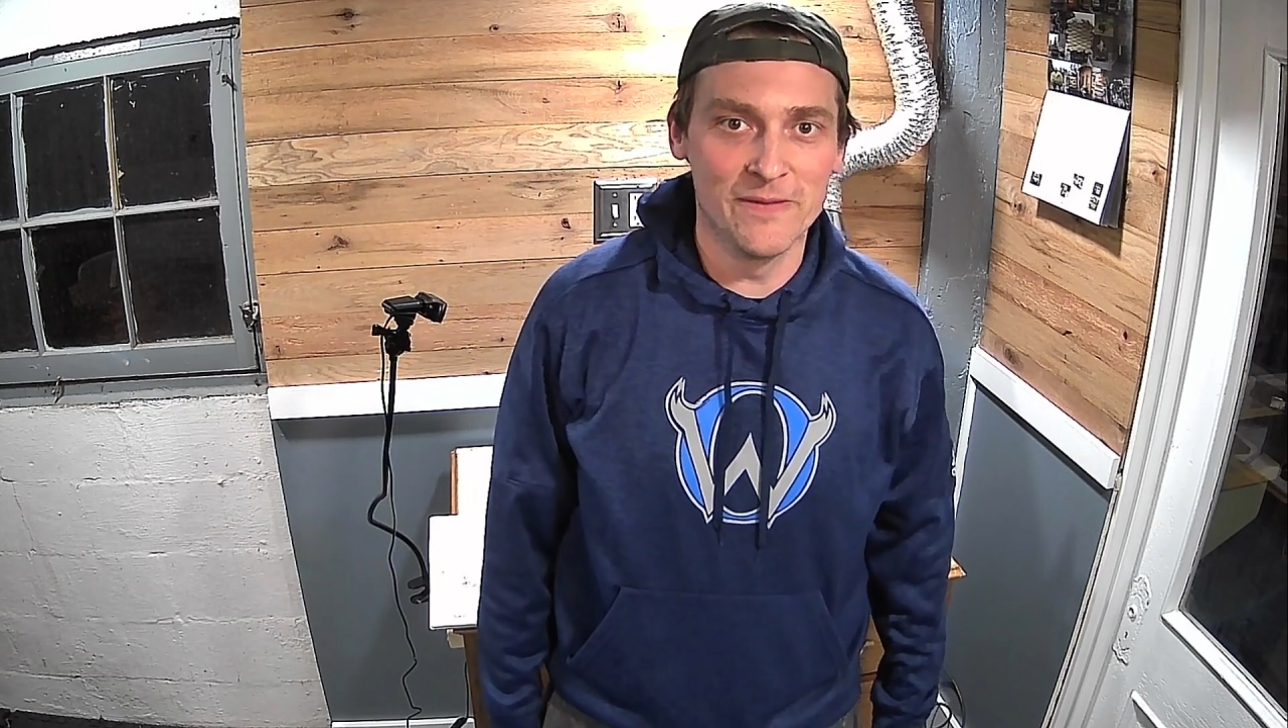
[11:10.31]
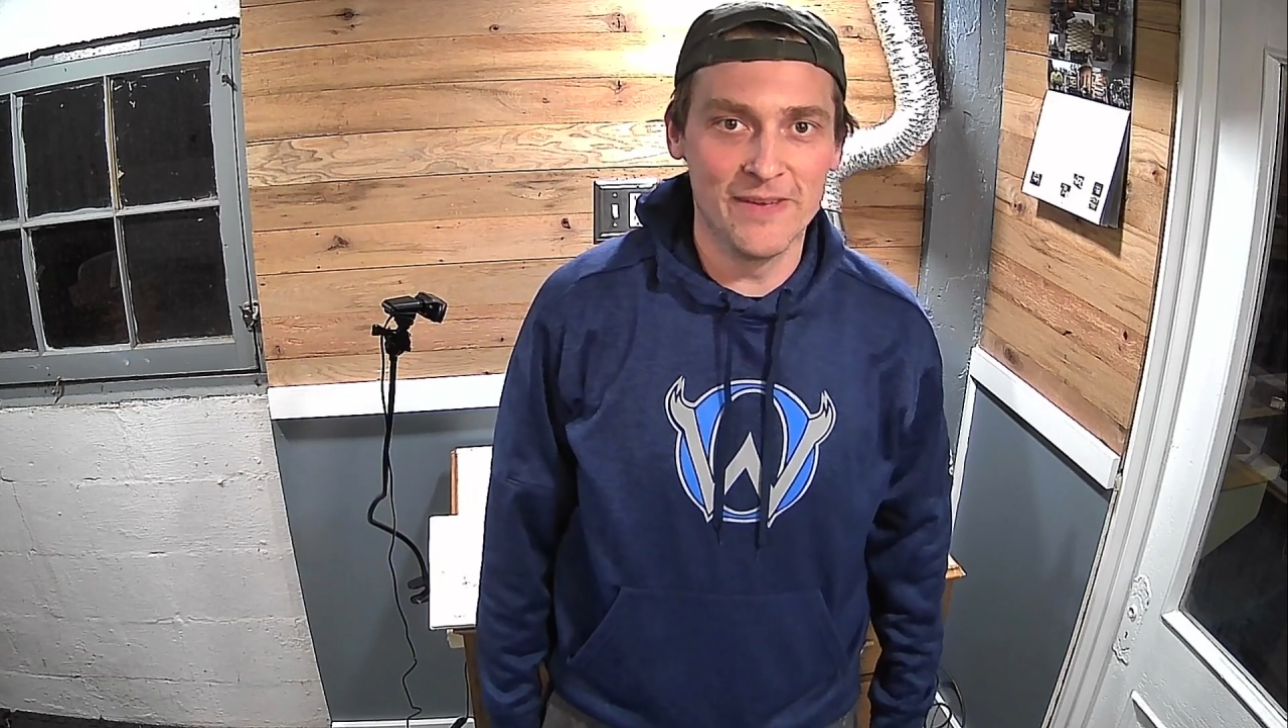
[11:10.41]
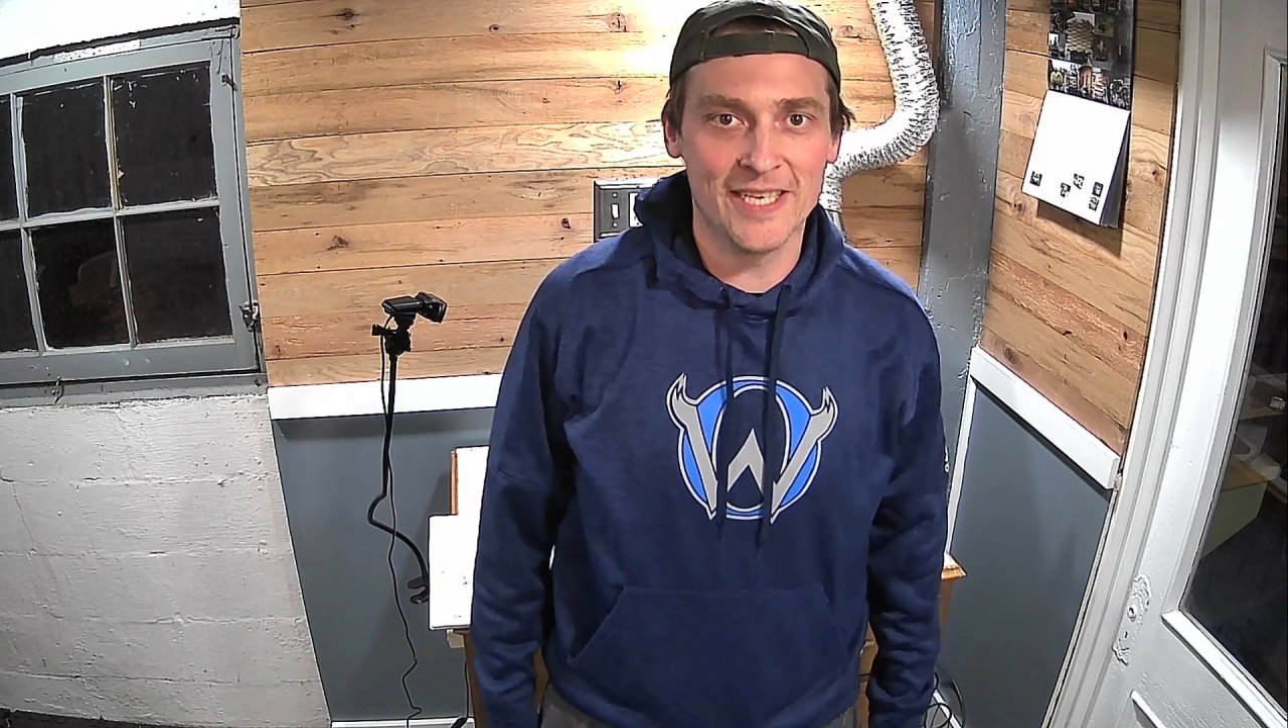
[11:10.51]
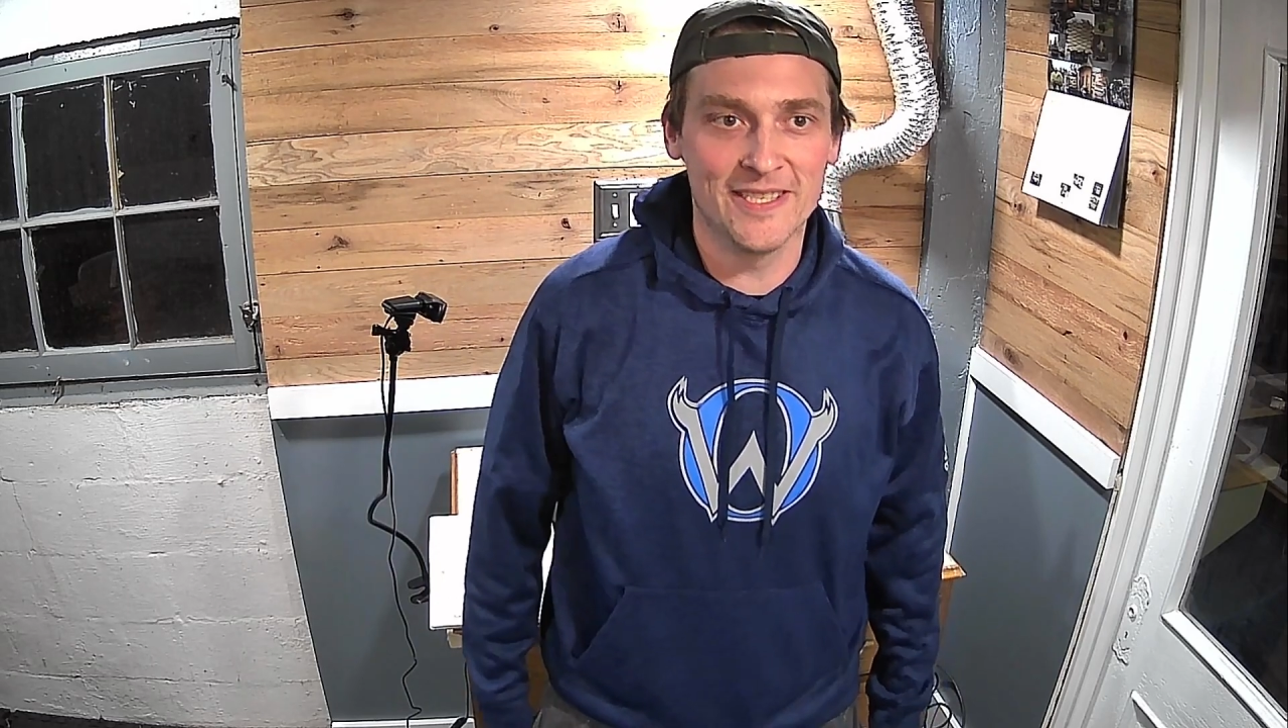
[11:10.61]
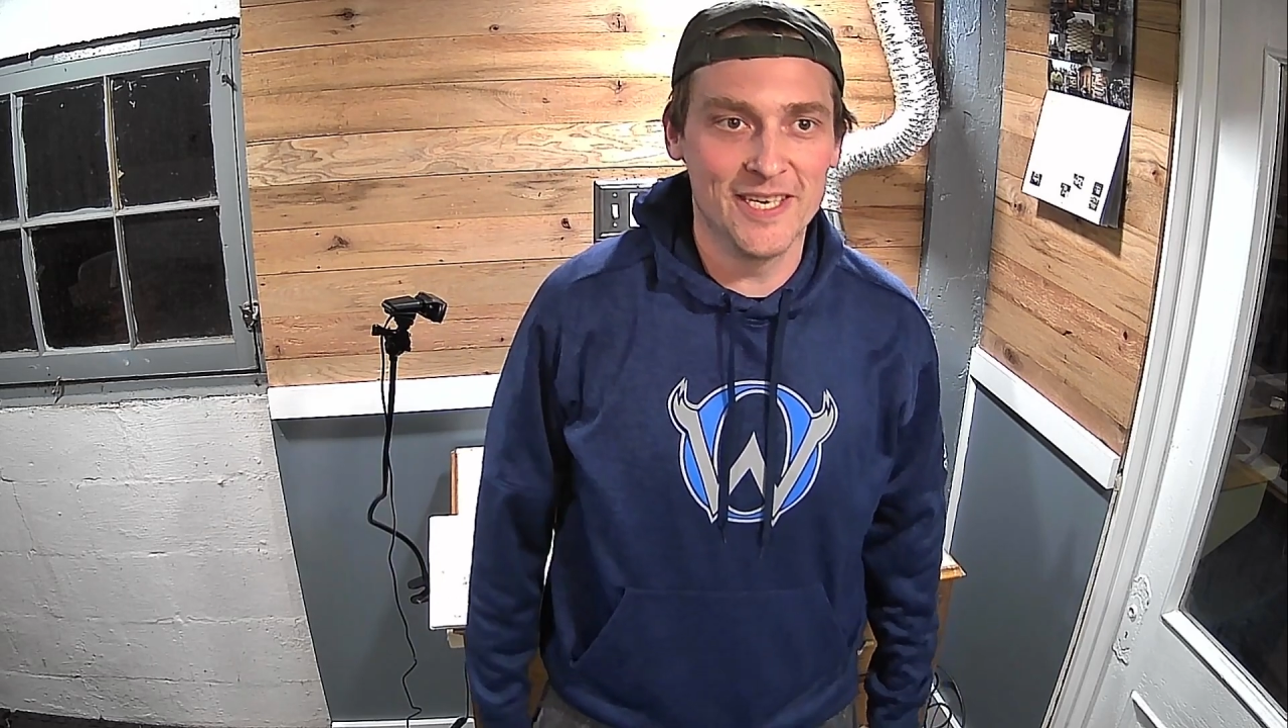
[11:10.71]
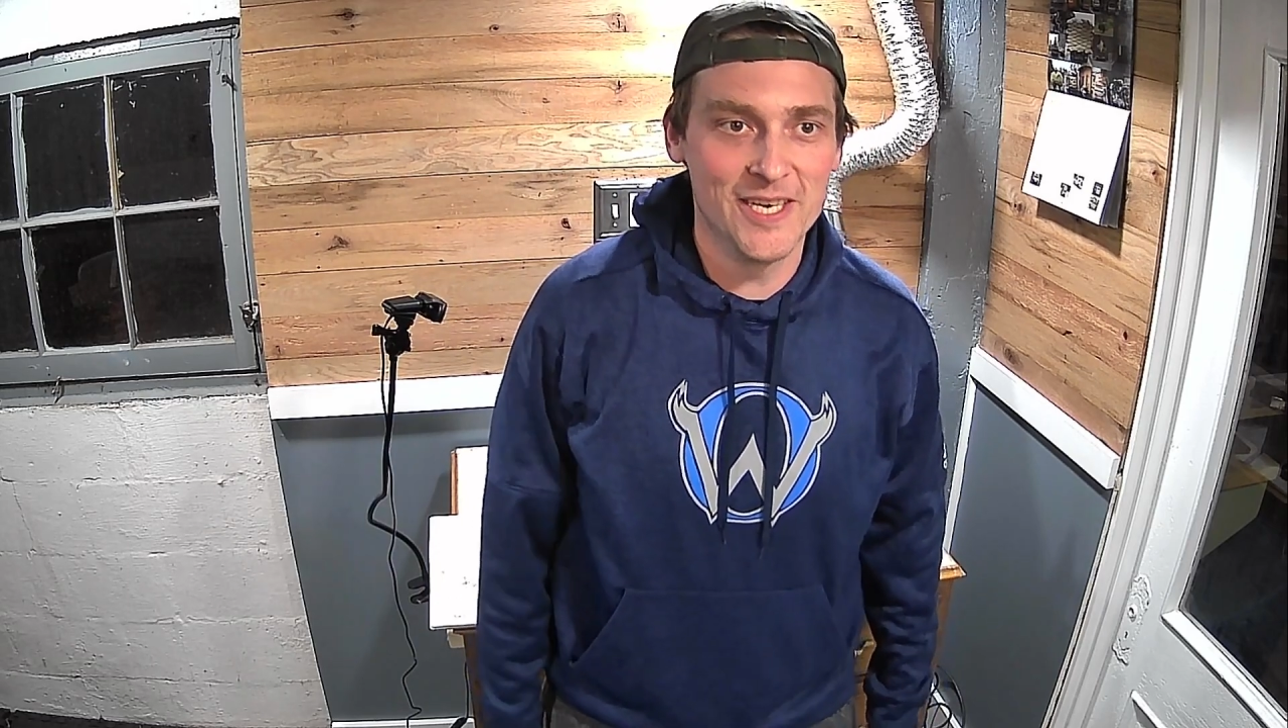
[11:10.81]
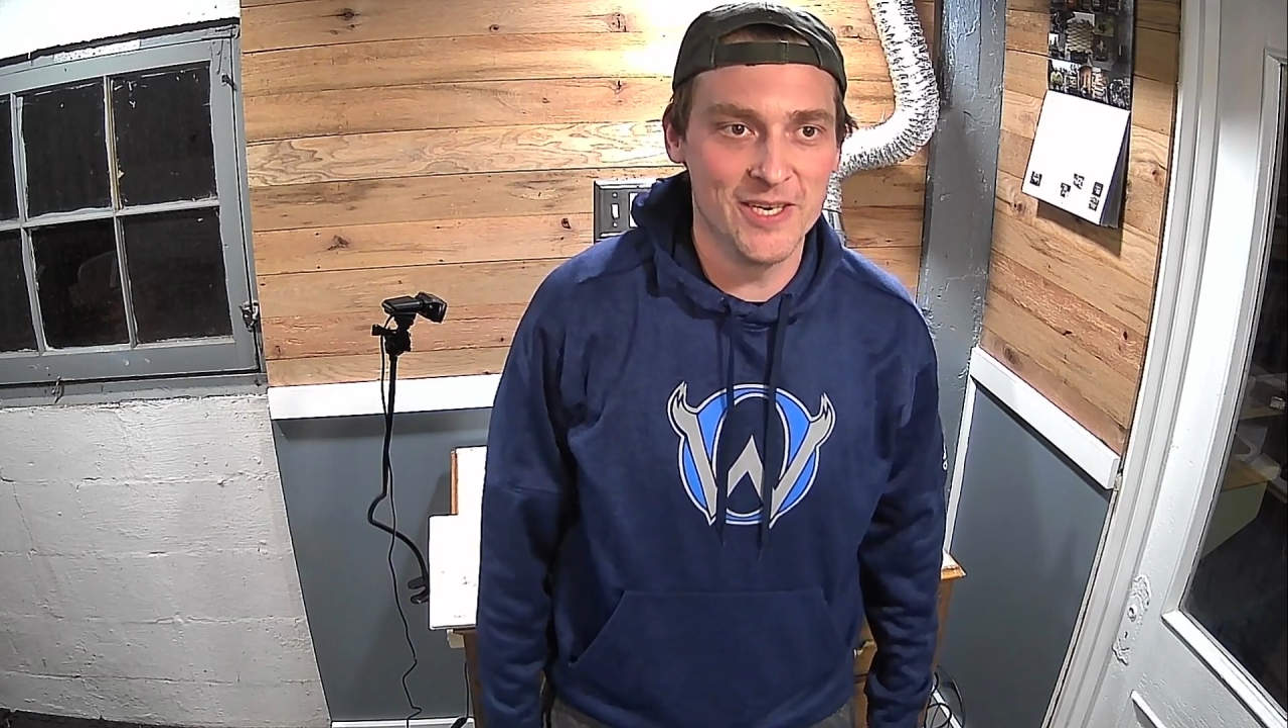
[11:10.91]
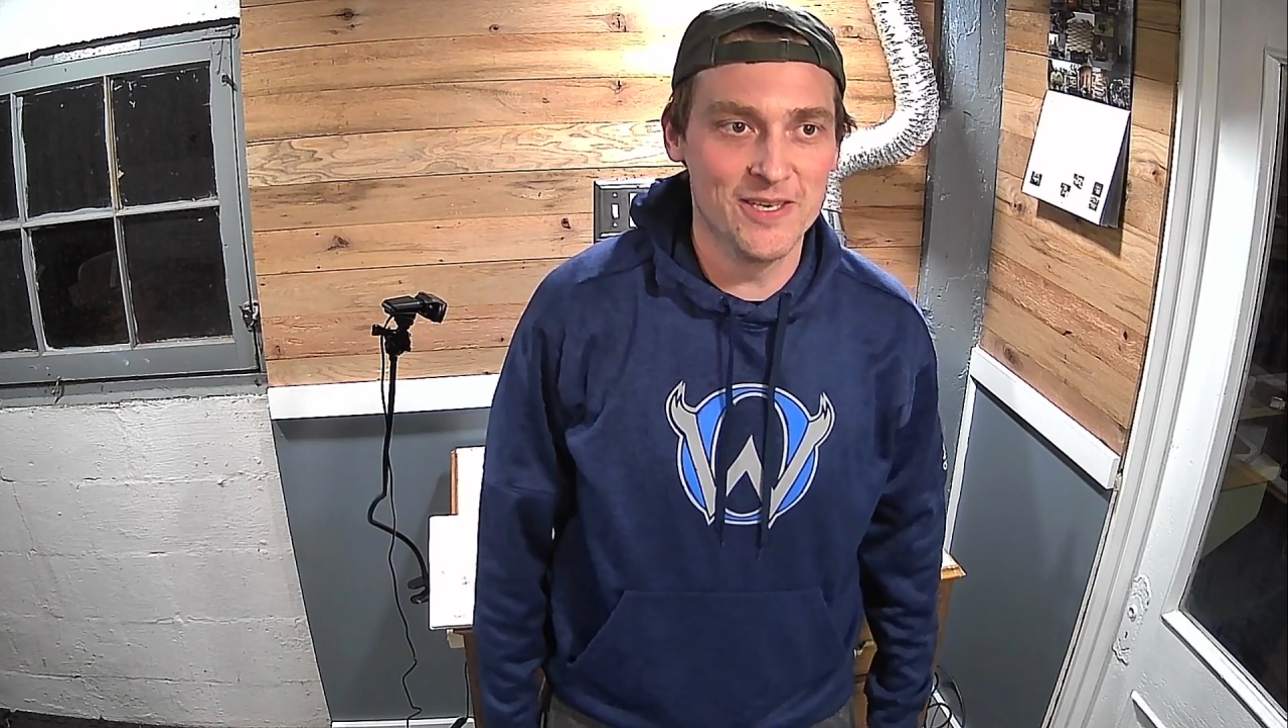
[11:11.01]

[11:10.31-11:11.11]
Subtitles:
vaccinated here